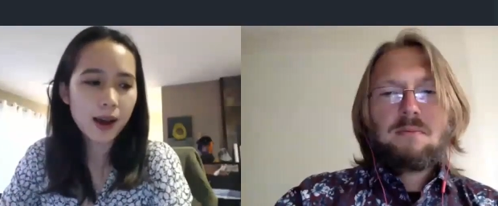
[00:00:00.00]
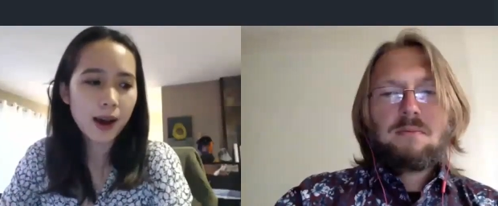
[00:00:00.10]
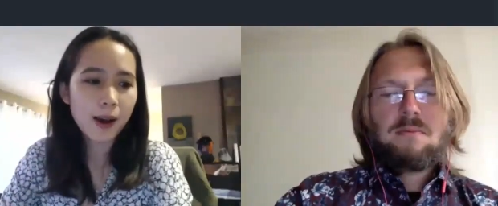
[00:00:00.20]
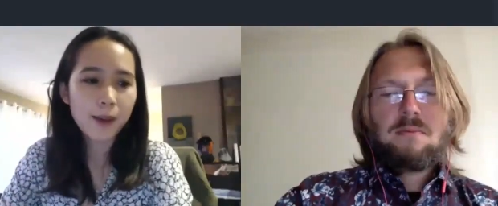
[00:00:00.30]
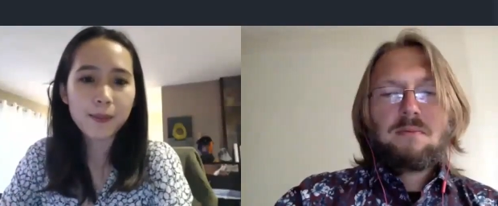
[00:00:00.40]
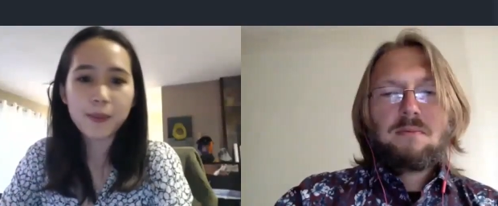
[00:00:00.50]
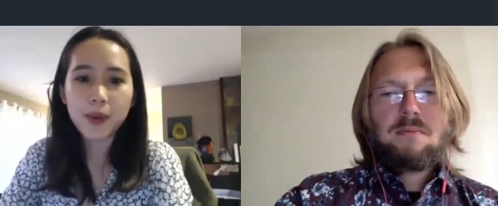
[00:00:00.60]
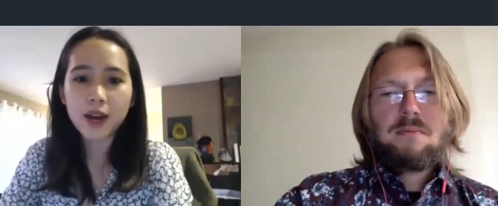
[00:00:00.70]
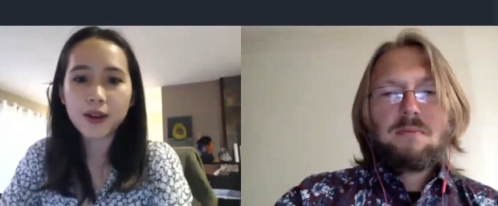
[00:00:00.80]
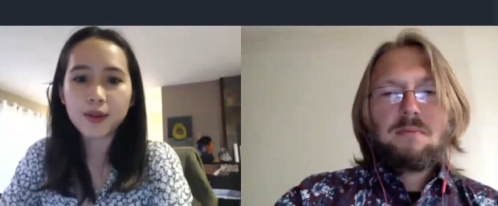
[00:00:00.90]
Speaker 1: Um,
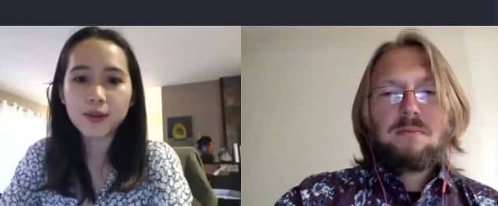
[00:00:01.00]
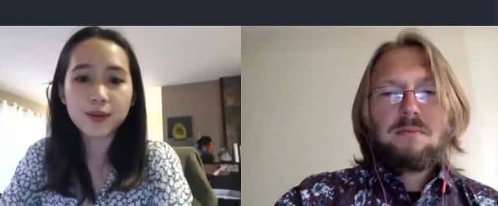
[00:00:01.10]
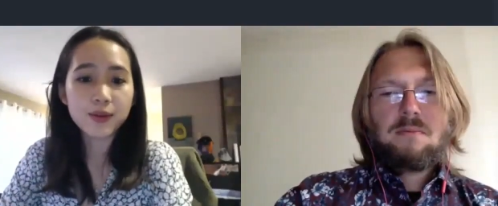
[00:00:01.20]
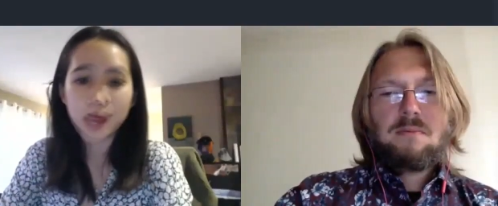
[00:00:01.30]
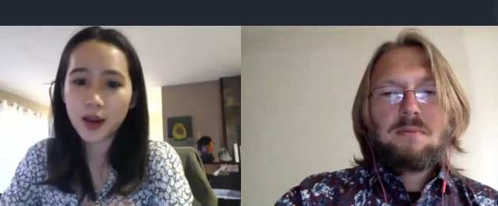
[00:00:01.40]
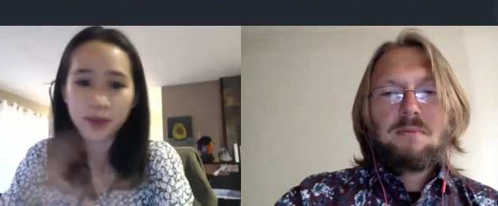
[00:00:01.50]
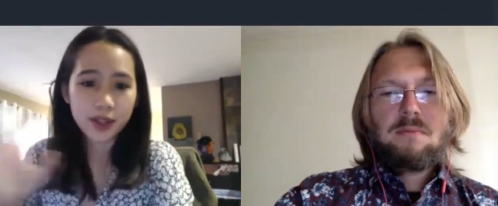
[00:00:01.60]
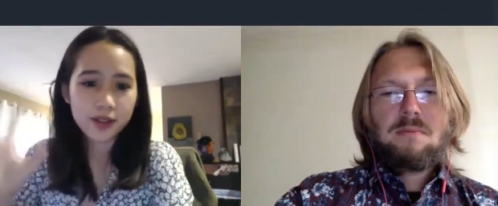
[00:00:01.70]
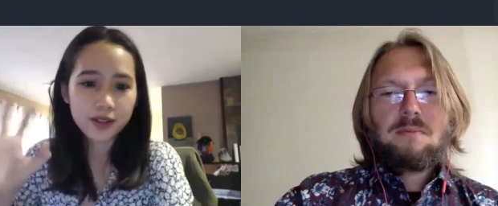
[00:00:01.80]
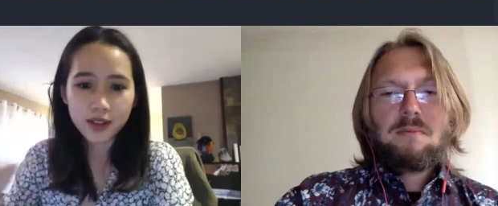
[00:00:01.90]
but yeah,
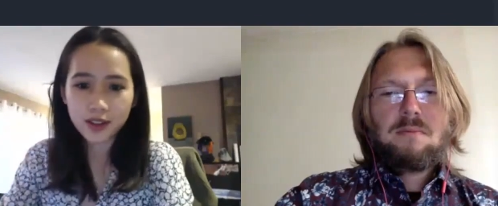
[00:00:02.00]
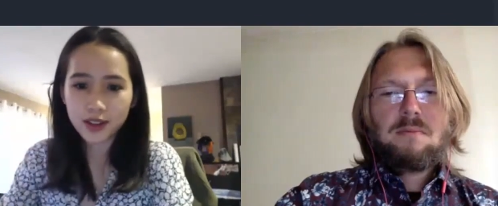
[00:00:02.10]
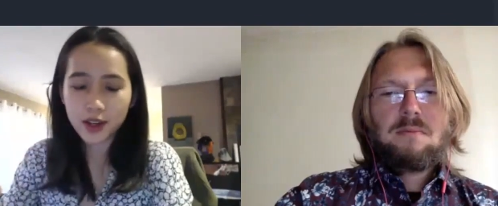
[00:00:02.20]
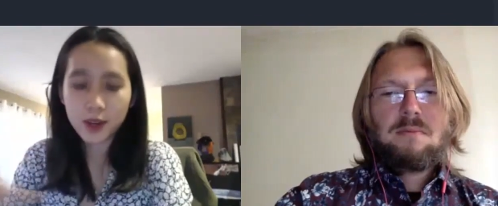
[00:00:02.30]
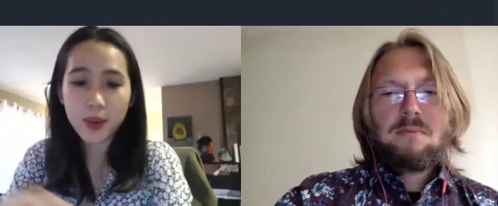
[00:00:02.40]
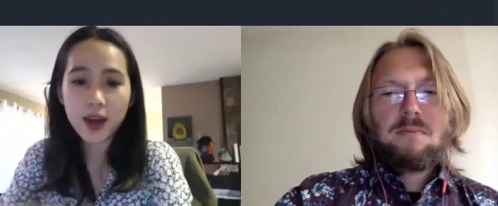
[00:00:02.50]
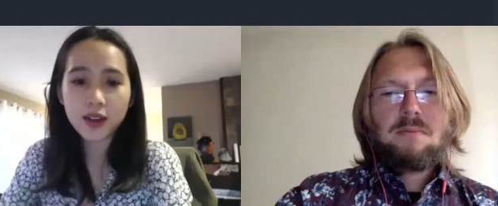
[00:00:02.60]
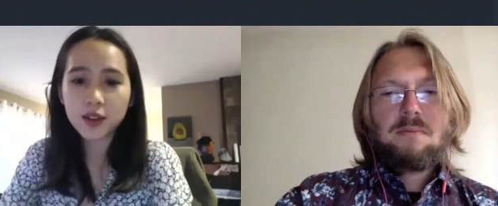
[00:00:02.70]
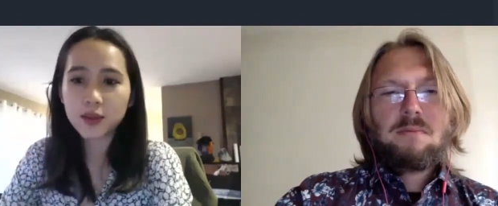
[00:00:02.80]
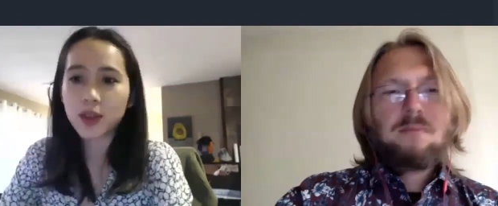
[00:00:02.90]
but the
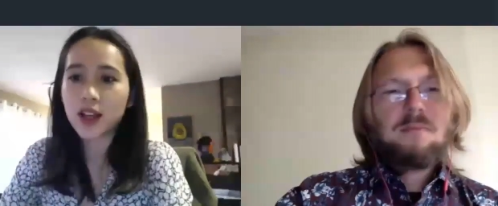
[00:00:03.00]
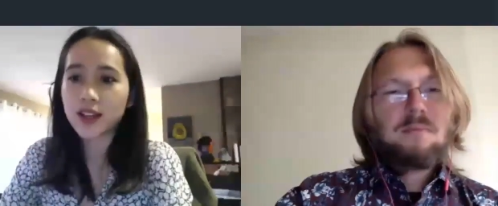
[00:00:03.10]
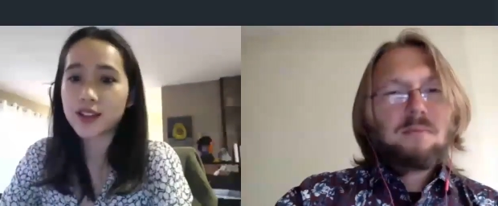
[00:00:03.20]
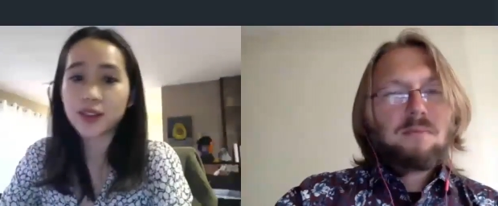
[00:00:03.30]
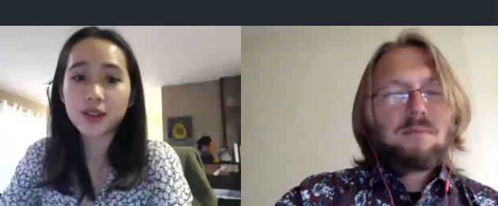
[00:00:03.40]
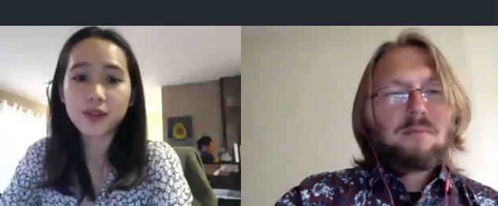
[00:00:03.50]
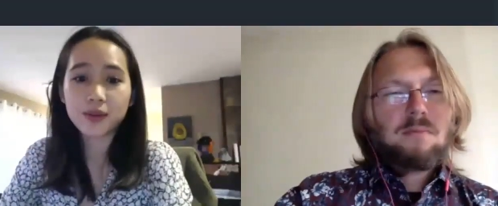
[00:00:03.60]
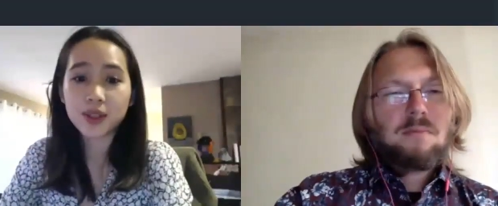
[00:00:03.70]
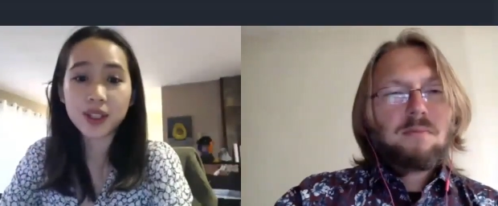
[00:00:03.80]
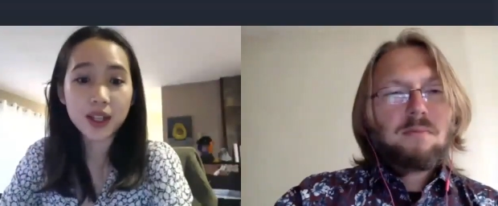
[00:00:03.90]
compiler plugins are
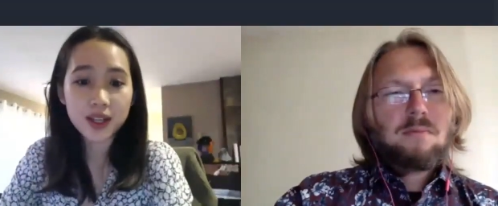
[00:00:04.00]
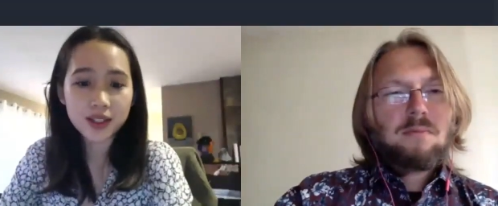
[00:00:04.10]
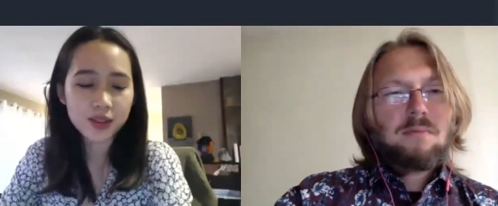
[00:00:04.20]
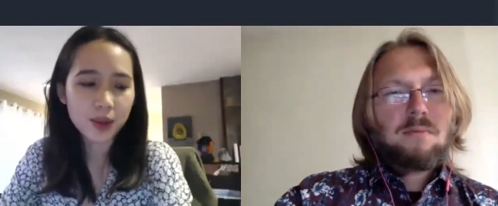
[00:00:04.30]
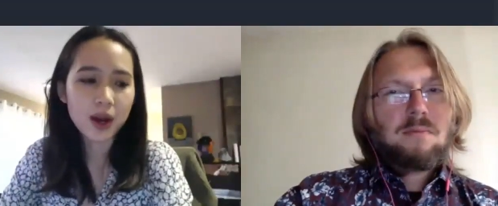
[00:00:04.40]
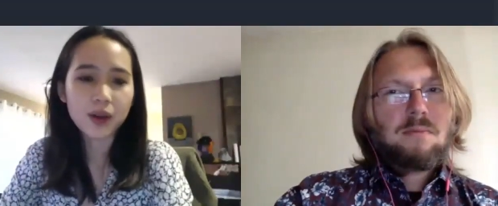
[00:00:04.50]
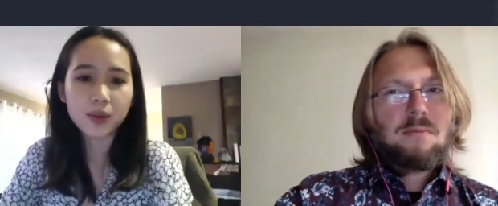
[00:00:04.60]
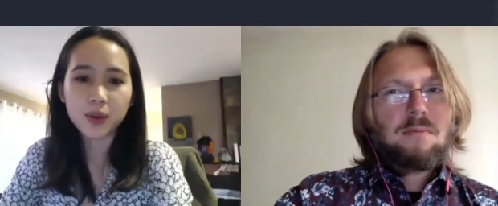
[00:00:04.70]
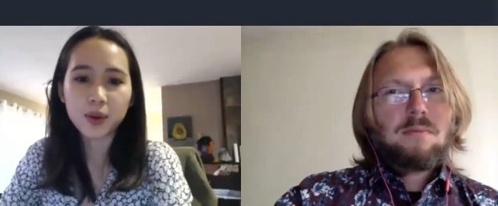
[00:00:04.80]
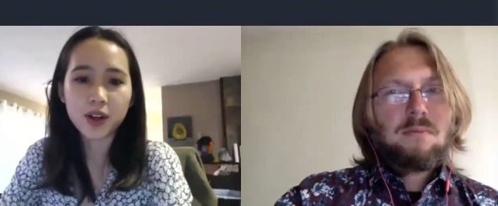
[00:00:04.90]
really nice as well,
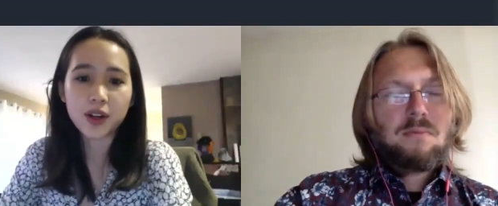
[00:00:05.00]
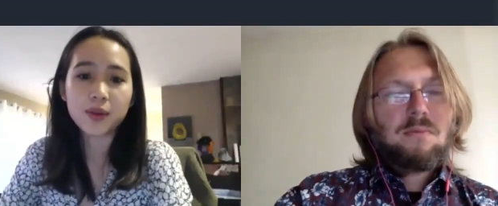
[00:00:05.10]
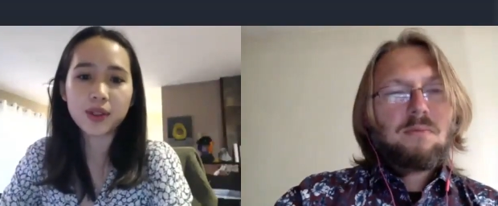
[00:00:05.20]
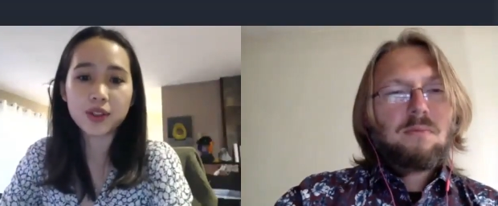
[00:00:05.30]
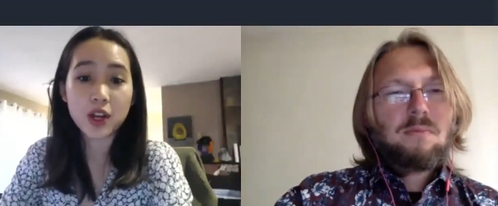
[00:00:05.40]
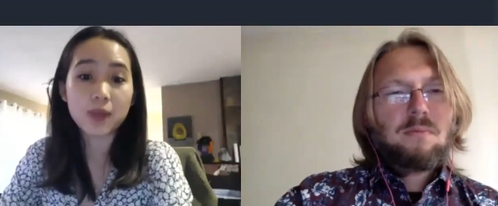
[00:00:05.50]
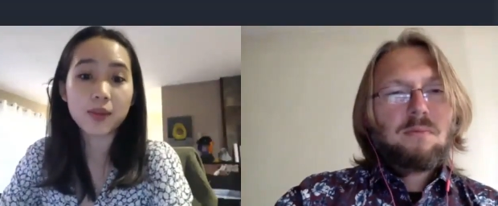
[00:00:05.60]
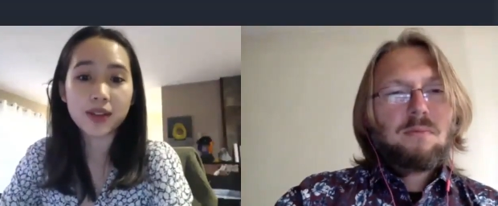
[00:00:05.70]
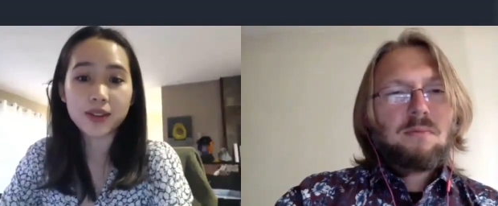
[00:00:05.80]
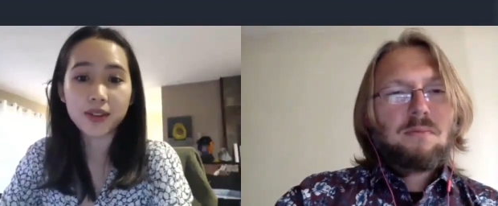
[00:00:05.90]
and we're working with
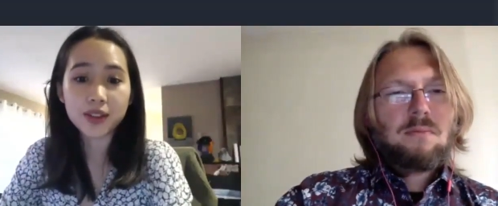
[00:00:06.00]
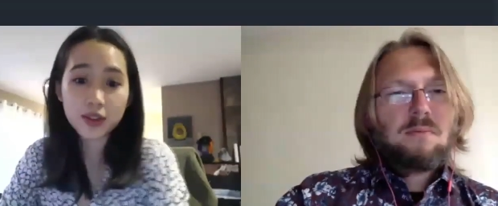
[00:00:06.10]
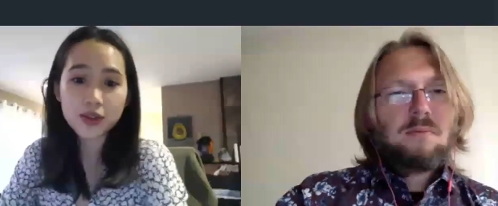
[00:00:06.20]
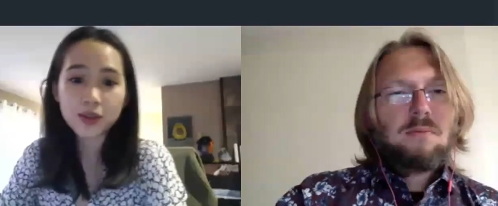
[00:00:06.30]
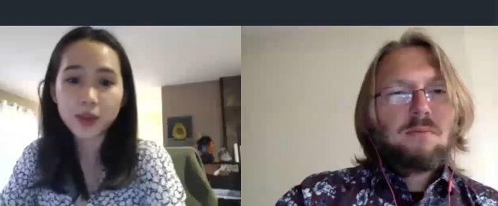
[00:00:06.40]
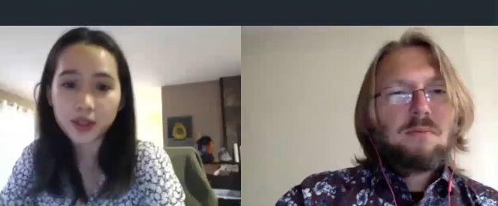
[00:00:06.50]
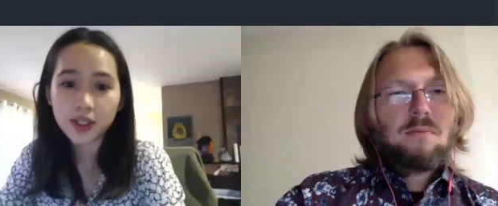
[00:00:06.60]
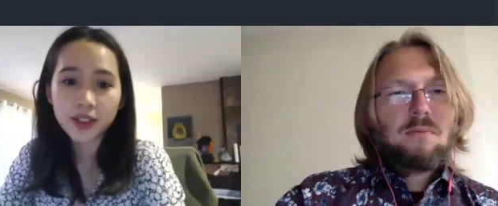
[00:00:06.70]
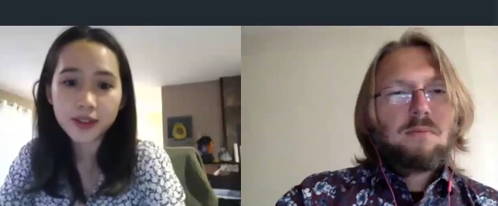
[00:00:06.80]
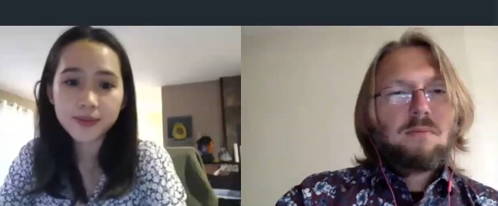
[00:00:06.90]
JetBrains on the
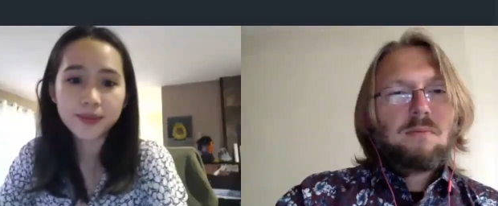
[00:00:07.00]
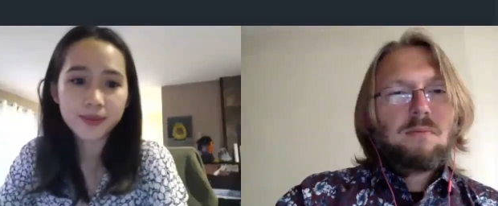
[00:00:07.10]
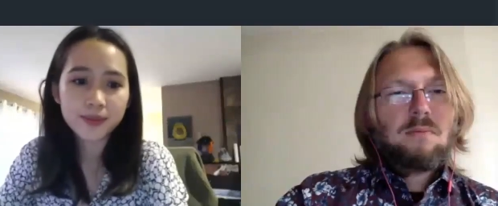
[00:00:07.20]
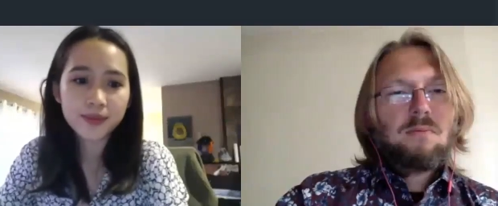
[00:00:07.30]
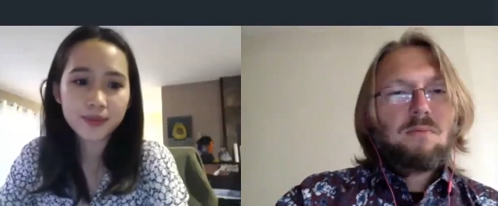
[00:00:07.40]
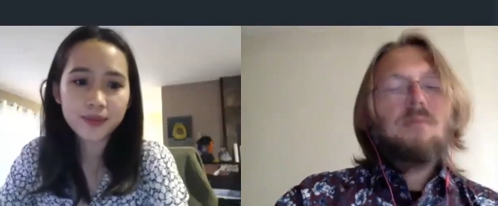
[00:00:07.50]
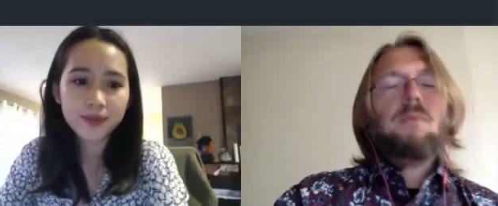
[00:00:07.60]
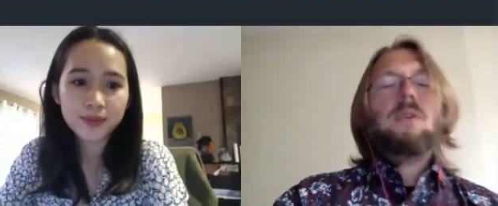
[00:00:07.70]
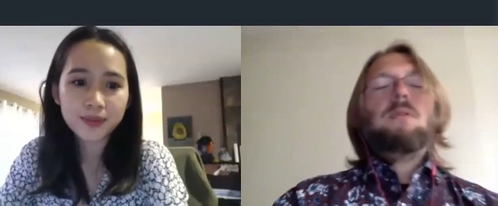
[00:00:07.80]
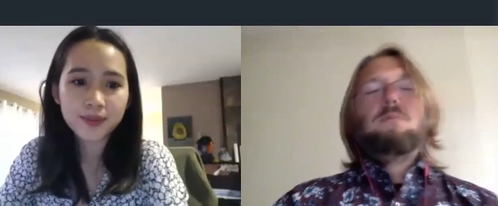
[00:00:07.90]
usability.
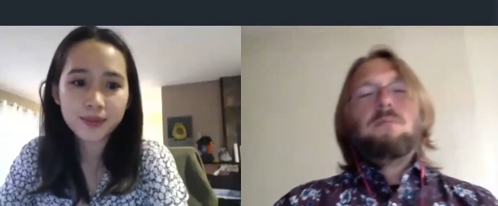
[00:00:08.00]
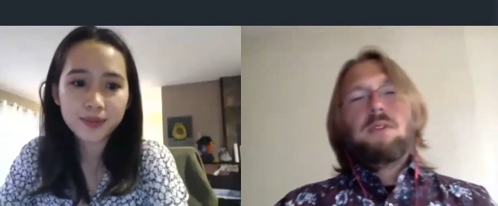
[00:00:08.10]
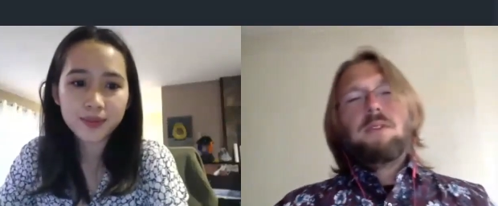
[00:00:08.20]
Oh,